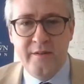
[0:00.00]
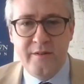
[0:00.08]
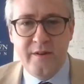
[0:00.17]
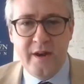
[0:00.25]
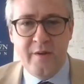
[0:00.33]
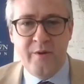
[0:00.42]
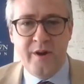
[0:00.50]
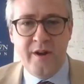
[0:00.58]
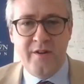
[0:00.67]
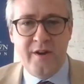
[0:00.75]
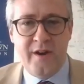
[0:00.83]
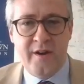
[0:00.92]
And
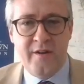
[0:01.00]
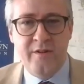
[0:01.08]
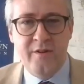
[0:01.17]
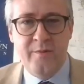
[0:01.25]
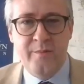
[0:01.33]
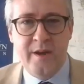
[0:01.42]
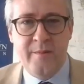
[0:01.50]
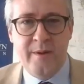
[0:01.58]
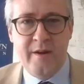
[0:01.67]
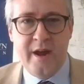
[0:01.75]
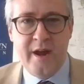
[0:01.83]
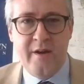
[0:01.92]
today we're going to talk a little
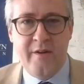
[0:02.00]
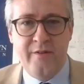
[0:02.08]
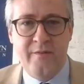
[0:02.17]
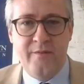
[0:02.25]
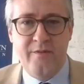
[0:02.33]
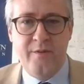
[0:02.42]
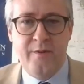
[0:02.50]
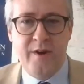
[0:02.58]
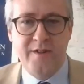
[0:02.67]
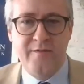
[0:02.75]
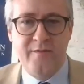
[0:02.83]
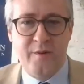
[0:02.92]
bit about how the
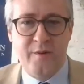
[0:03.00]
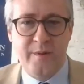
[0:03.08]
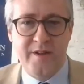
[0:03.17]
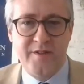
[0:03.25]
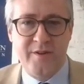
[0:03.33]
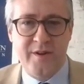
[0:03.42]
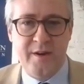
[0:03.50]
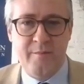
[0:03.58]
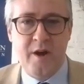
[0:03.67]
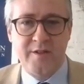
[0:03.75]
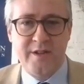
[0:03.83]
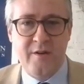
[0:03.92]
Russian Foreign
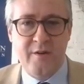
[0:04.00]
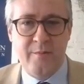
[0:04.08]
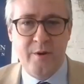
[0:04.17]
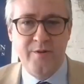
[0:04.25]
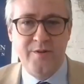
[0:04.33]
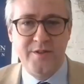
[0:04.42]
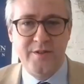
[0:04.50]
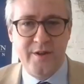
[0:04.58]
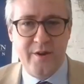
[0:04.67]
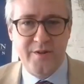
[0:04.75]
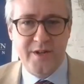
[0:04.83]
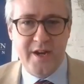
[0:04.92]
Ministry at Moscow
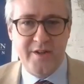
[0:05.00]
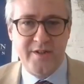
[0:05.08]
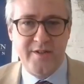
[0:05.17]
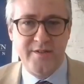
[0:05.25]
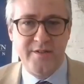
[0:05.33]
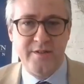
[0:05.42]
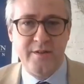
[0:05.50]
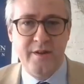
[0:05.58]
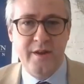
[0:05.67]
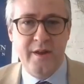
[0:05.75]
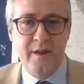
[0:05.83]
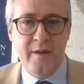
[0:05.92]
approaches
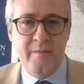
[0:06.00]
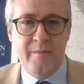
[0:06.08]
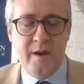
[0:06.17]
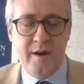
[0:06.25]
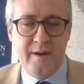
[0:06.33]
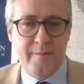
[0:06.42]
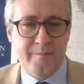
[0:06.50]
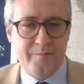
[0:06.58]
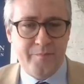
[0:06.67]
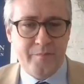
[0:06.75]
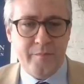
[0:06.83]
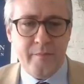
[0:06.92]
negotiations
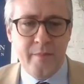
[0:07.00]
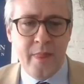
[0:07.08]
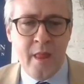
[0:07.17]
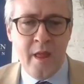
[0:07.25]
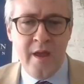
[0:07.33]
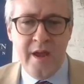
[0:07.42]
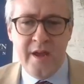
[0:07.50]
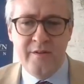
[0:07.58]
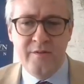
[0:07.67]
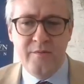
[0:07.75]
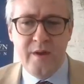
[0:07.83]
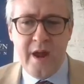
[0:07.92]
uh,
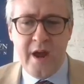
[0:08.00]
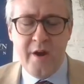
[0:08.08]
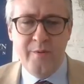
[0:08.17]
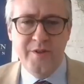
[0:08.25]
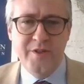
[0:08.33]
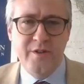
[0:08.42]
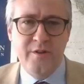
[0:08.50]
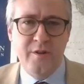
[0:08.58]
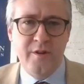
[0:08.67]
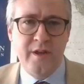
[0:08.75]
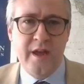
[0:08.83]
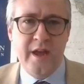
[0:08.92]
and how we
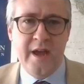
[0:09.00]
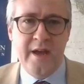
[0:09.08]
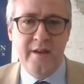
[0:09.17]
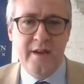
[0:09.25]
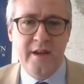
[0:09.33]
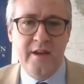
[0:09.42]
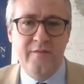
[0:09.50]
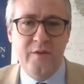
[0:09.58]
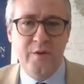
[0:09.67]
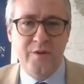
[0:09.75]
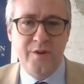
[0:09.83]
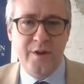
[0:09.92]
should look at
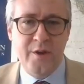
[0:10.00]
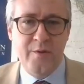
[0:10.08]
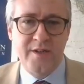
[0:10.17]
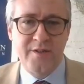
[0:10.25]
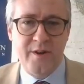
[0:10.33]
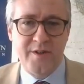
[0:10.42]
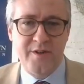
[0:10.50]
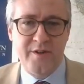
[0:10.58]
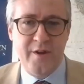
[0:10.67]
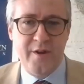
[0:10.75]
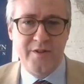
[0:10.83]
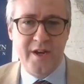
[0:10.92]
any future
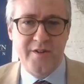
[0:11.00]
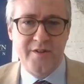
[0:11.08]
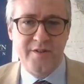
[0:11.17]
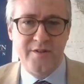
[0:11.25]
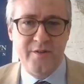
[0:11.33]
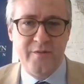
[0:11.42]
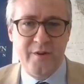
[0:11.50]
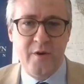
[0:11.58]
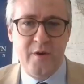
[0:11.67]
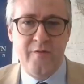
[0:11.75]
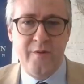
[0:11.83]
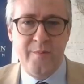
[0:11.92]
U.S.-Russian negotiations
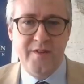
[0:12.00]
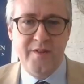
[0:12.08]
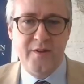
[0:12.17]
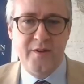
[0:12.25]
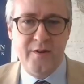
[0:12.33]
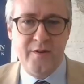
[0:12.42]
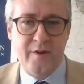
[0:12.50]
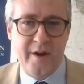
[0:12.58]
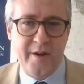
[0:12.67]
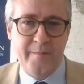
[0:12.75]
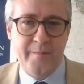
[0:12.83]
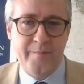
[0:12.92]
over peace in
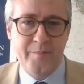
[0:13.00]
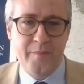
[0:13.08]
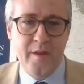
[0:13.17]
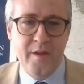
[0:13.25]
Ukraine.